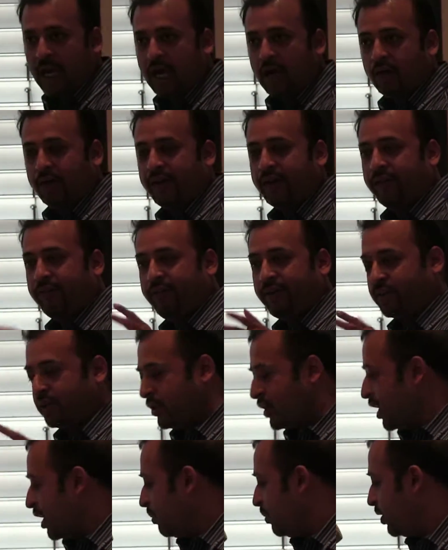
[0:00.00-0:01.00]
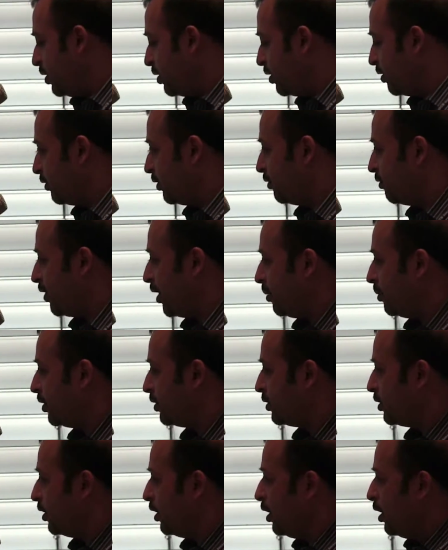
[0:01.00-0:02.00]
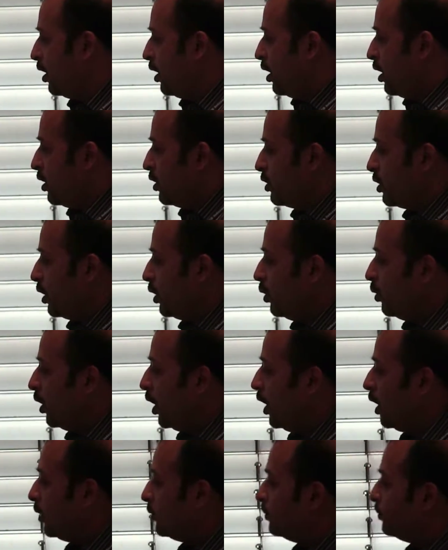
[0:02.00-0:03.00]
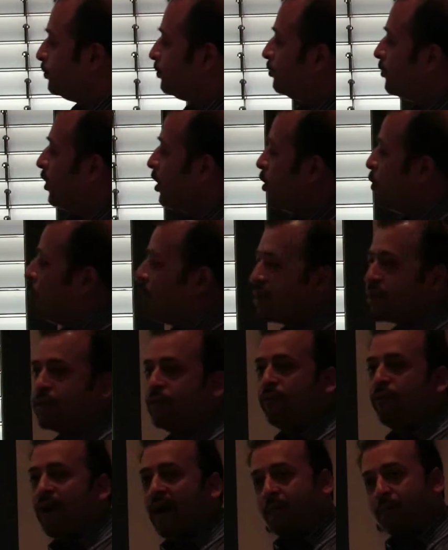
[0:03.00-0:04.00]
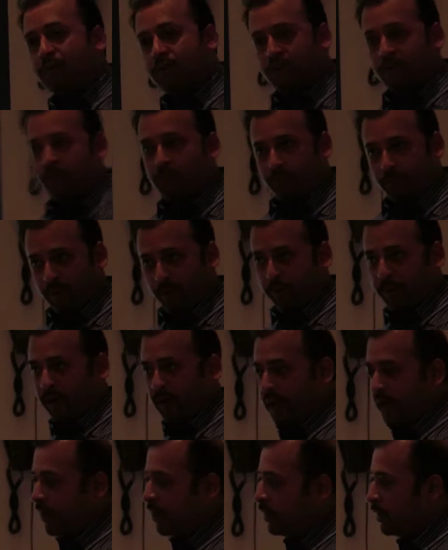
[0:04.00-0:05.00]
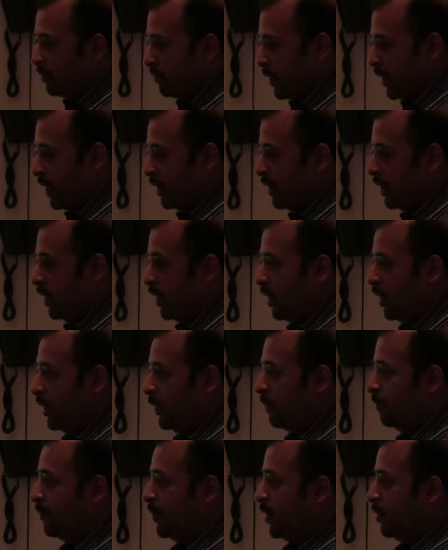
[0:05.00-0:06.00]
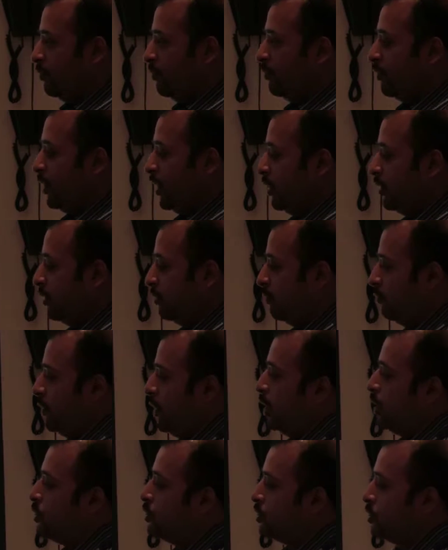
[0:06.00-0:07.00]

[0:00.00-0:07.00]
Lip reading: how that affects the diameter of the fibers. So once the fibers are prepared, made, then we need to